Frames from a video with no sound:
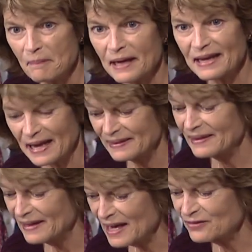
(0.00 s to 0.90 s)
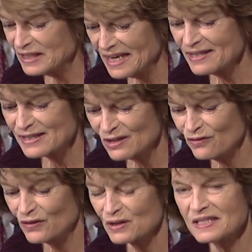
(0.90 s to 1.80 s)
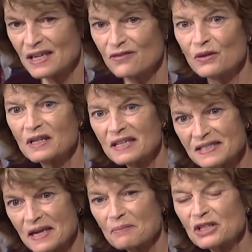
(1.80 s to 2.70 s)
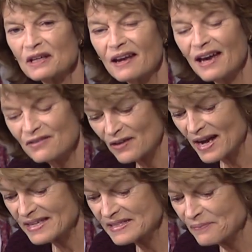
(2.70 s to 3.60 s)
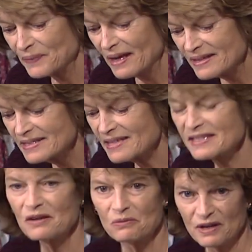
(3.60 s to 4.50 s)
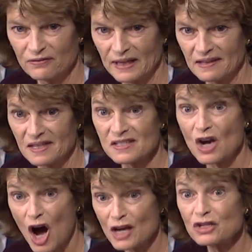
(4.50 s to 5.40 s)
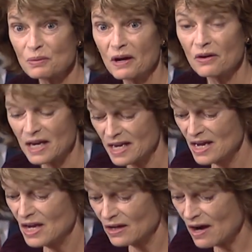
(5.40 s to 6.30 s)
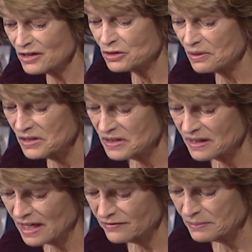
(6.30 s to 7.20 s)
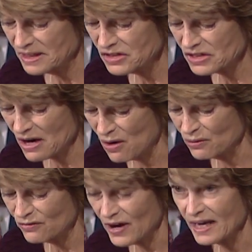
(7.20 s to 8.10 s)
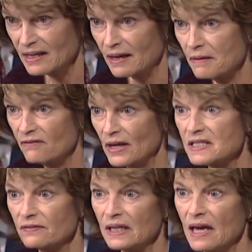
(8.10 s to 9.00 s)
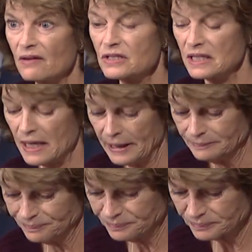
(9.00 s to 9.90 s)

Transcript: but yet, the FDA's seafood, seafood consumption advice doesn't reflect this, contrary, contrary to the government's own finding. Effectively, FDA